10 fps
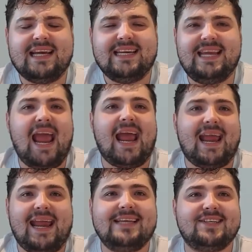Yeah,
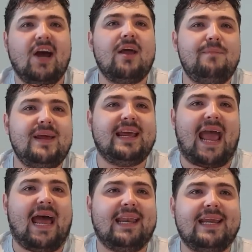he's got a big
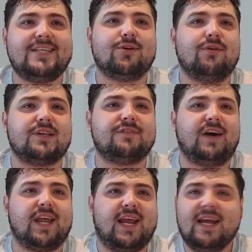hat and he talks
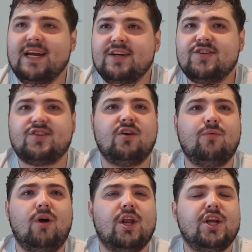funny. So
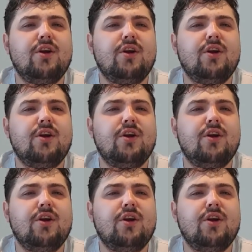what?